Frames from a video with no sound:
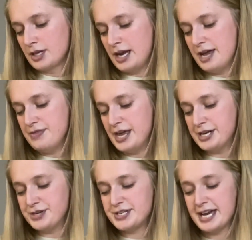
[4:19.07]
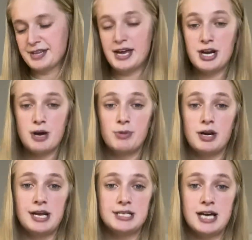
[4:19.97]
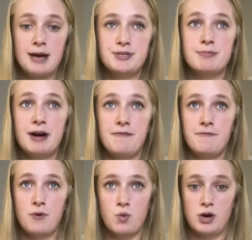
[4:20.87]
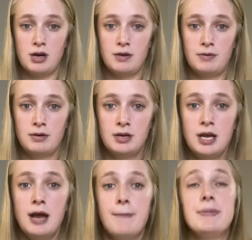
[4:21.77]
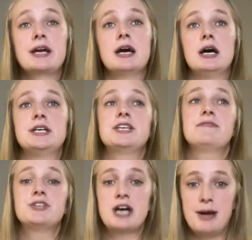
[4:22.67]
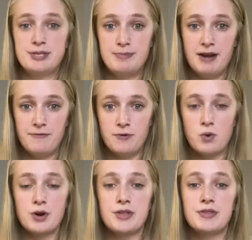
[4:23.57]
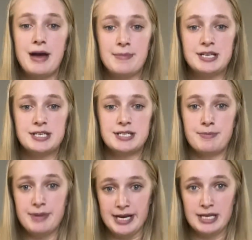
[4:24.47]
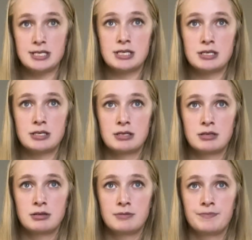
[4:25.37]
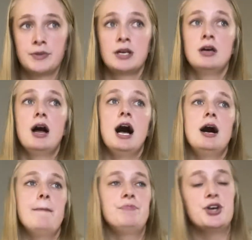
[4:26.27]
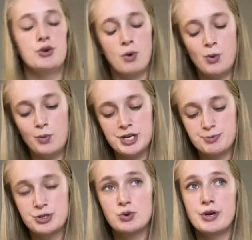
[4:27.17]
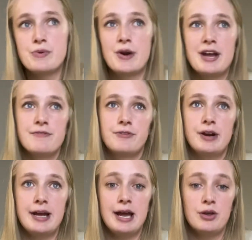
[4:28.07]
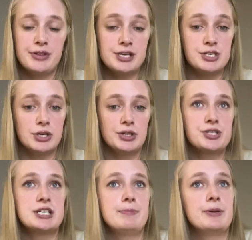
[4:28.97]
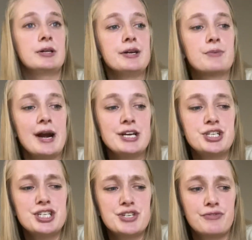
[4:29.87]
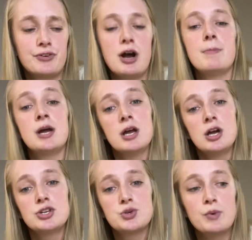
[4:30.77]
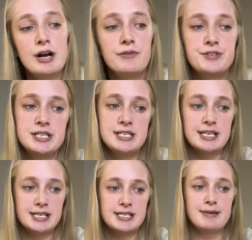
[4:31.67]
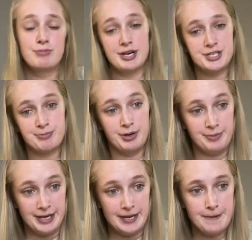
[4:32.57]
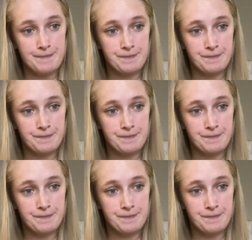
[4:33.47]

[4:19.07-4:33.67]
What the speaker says: and then you take that number and times it by 4. Because if you times it by 4, then that means it's a minute. The normal respiratory rate for a healthy adult typically ranges from 12 to 16 breaths per minute.